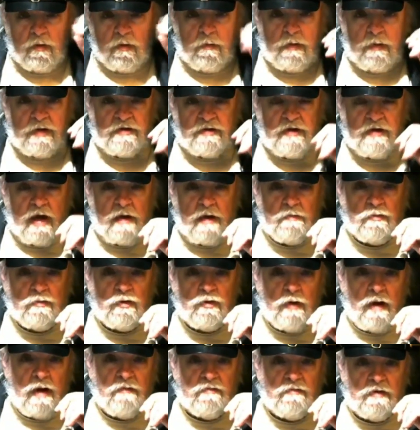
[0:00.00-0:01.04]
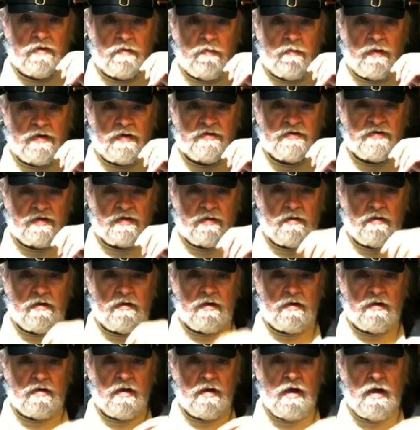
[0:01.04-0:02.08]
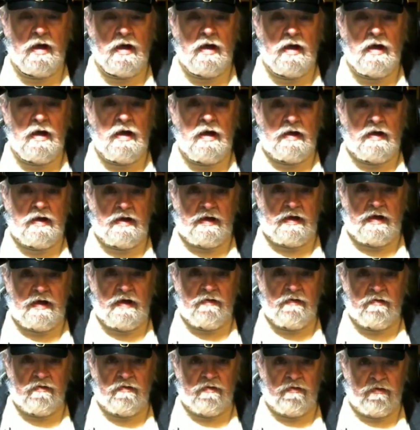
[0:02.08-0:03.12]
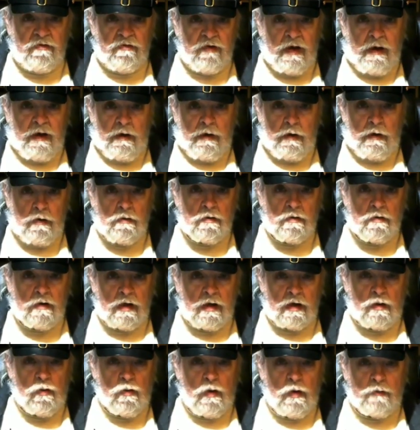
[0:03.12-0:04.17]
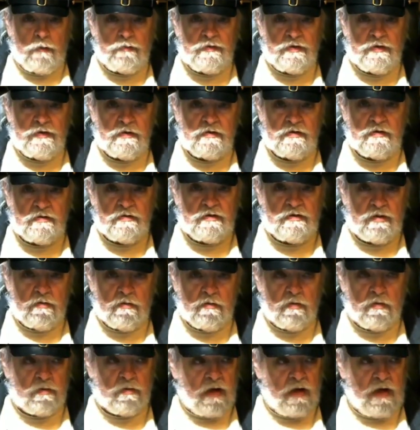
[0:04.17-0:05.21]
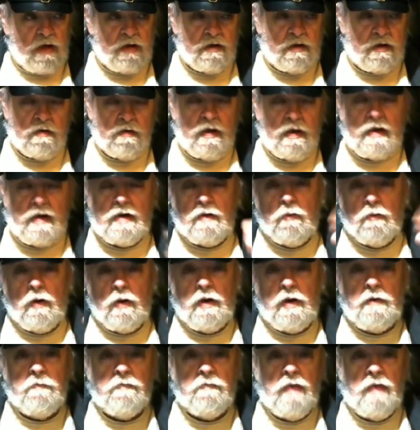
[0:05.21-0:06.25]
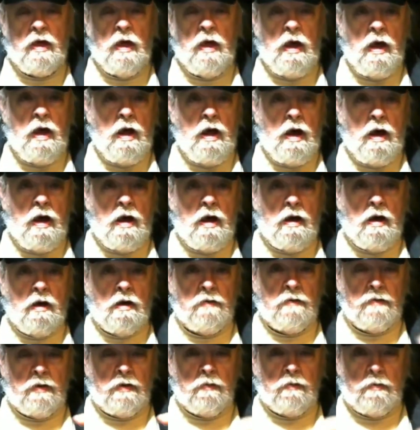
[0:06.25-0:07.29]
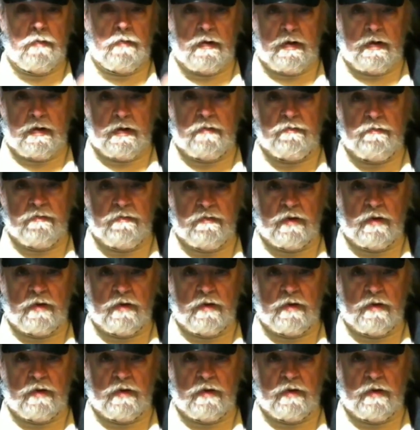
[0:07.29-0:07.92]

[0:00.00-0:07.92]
would be time traveling basically and get there equipped to look like anyway. They would be